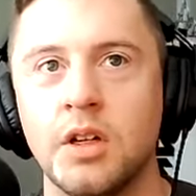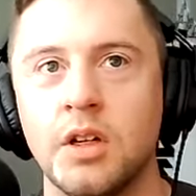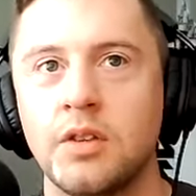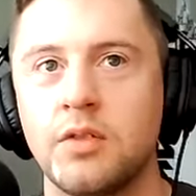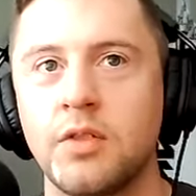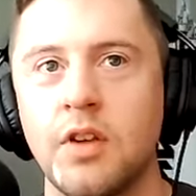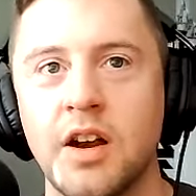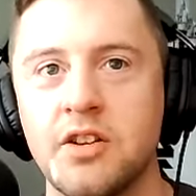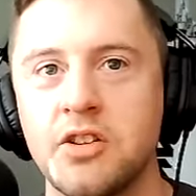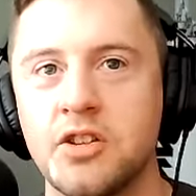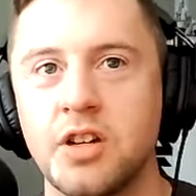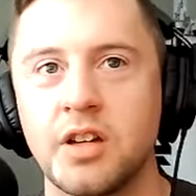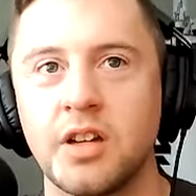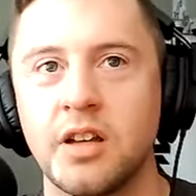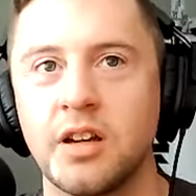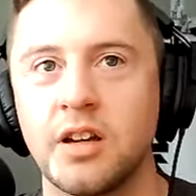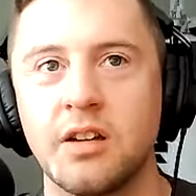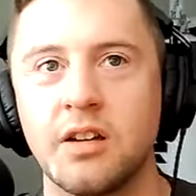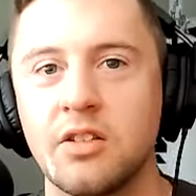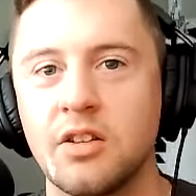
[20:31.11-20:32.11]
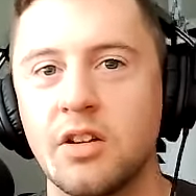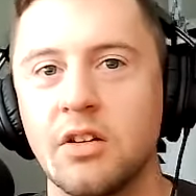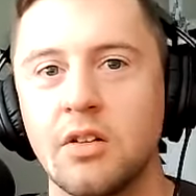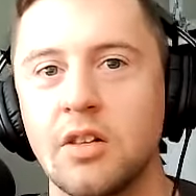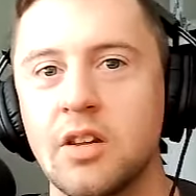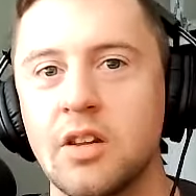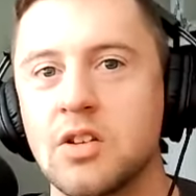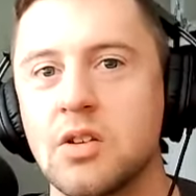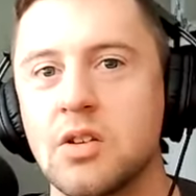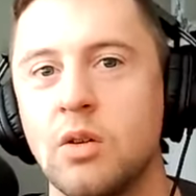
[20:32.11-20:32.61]
fried chicken and
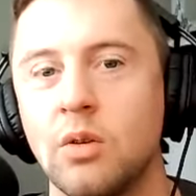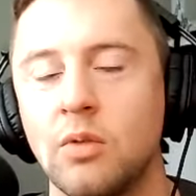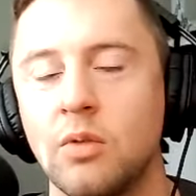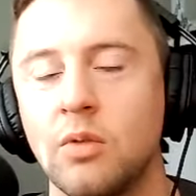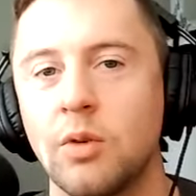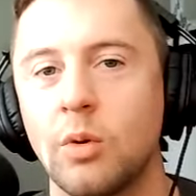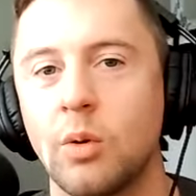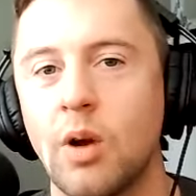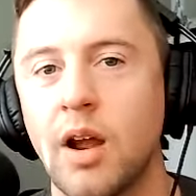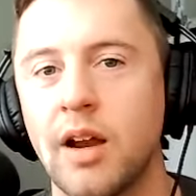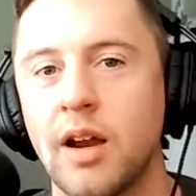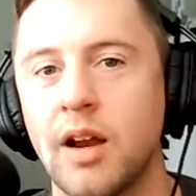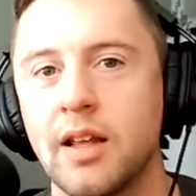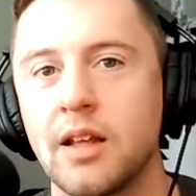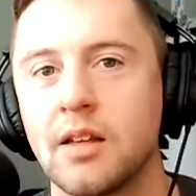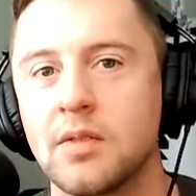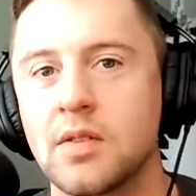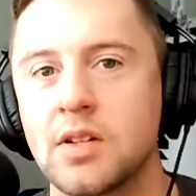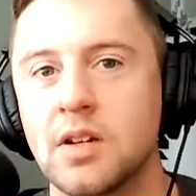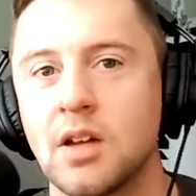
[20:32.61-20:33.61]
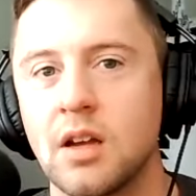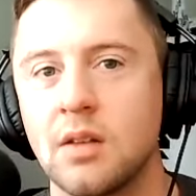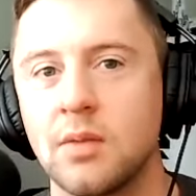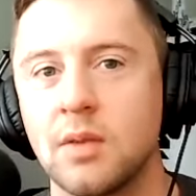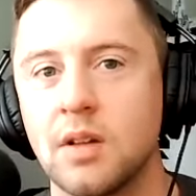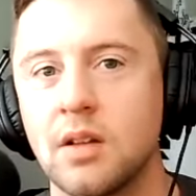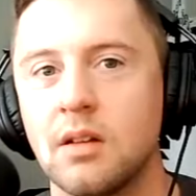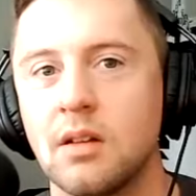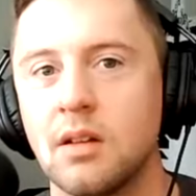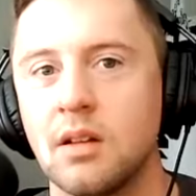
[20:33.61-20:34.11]
this whole variety of stuff
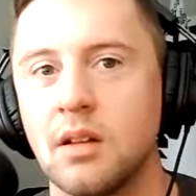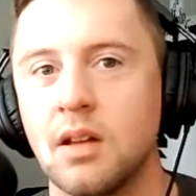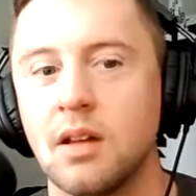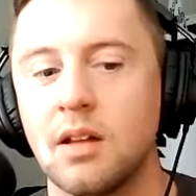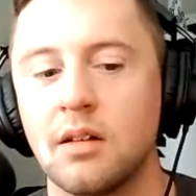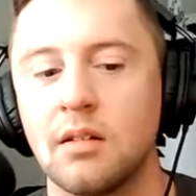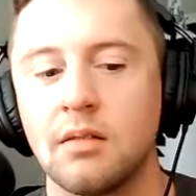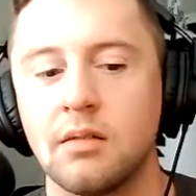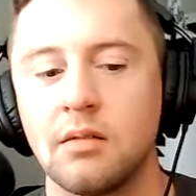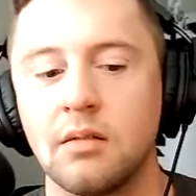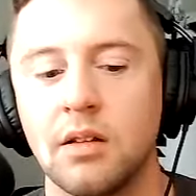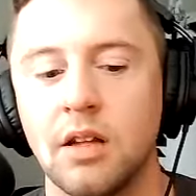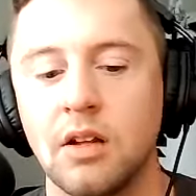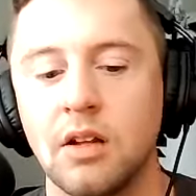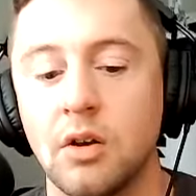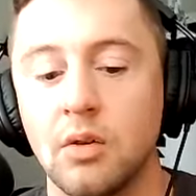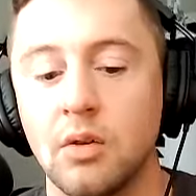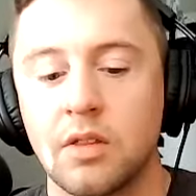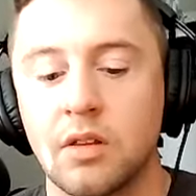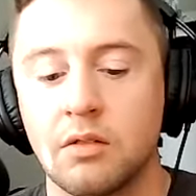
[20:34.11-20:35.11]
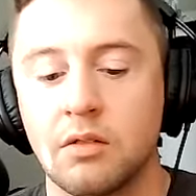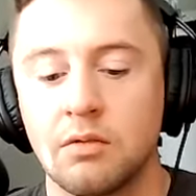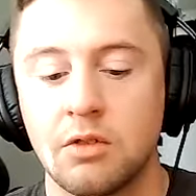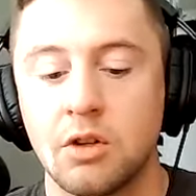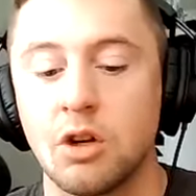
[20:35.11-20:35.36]
and the